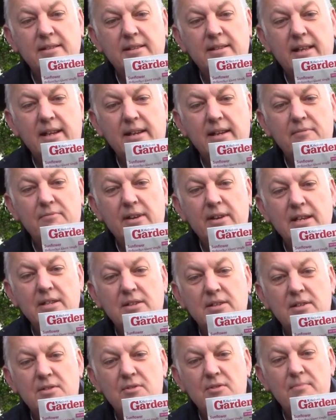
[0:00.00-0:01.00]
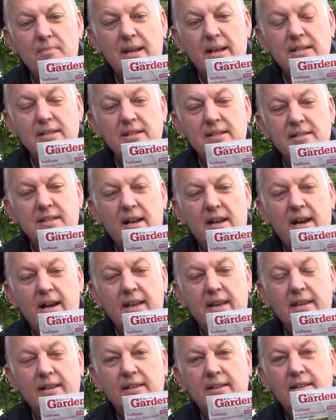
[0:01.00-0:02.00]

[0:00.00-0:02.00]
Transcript: they can reach a tremendous height.